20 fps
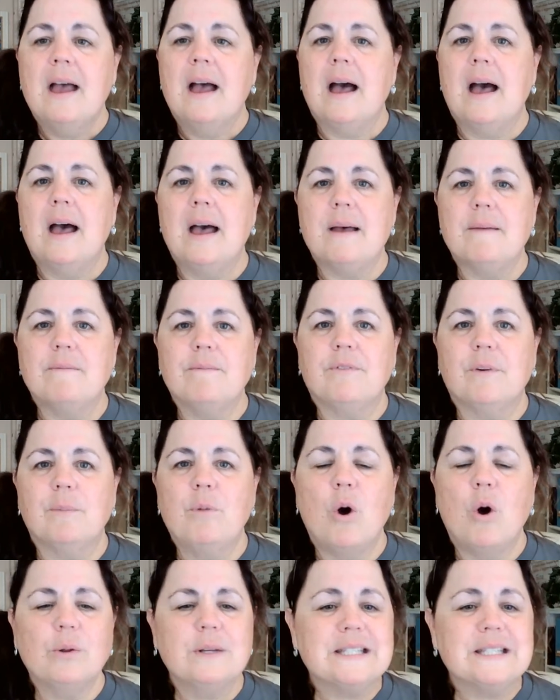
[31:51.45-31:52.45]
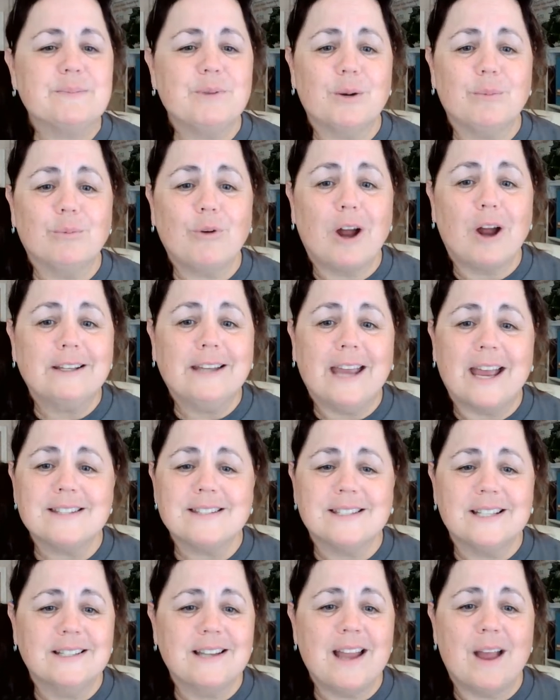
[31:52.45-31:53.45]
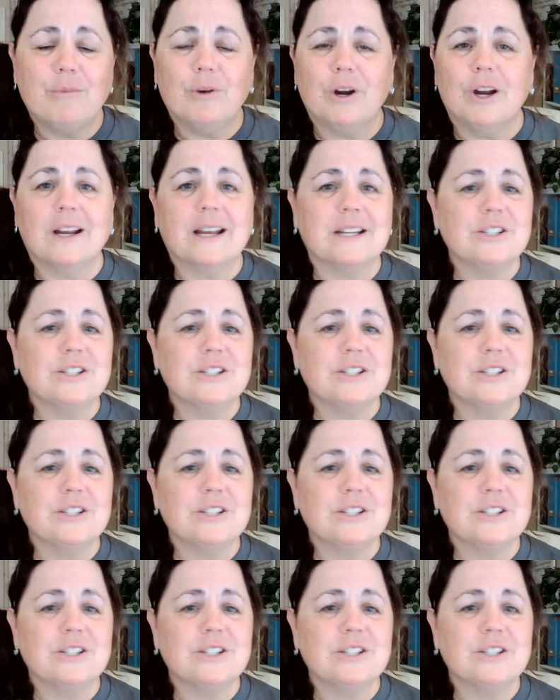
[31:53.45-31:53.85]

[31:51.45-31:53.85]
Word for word: from Holy Spirit Broadcasting Network,